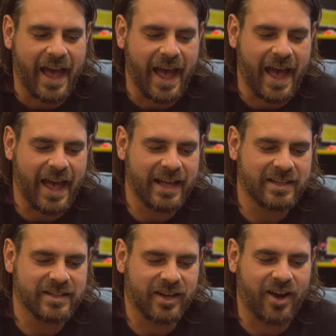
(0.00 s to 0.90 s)

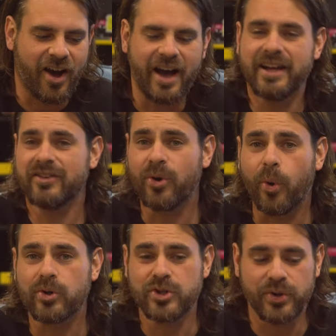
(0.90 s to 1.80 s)
and kind of
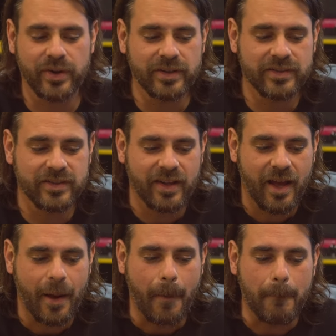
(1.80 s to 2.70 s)
torturous,
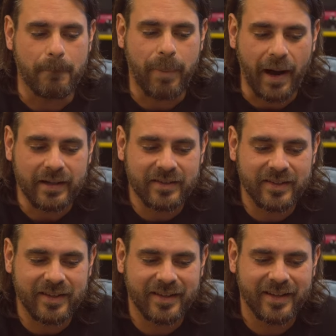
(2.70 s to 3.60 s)

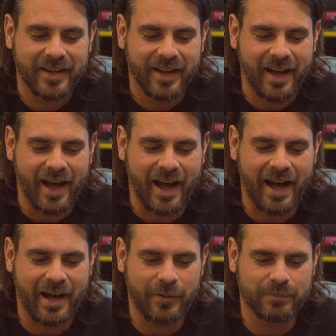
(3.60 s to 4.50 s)
but
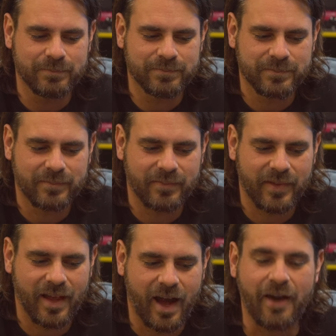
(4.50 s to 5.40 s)
um,
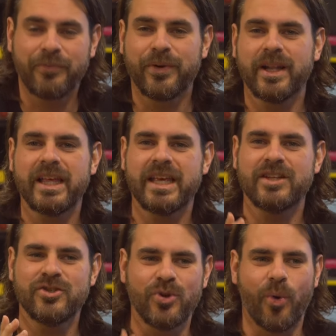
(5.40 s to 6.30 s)
I've really
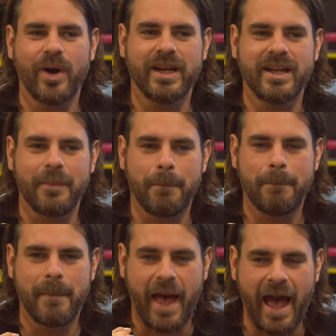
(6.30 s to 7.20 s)
enjoyed
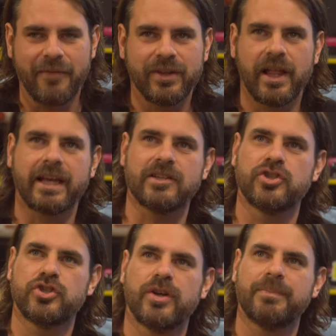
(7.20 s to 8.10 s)
having like a
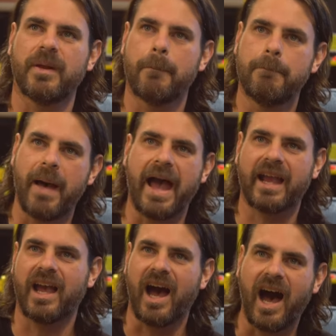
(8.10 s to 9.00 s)
stripped
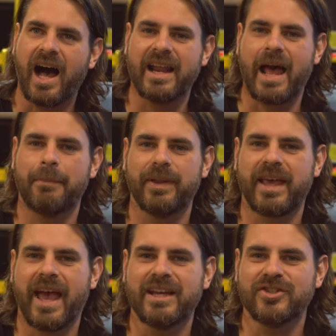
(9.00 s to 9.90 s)
back art
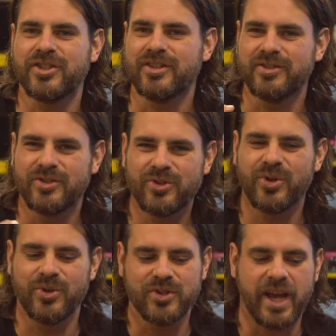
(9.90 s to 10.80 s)
application
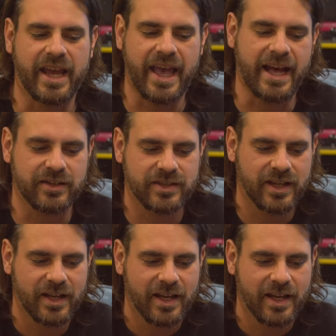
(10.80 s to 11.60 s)
to check out.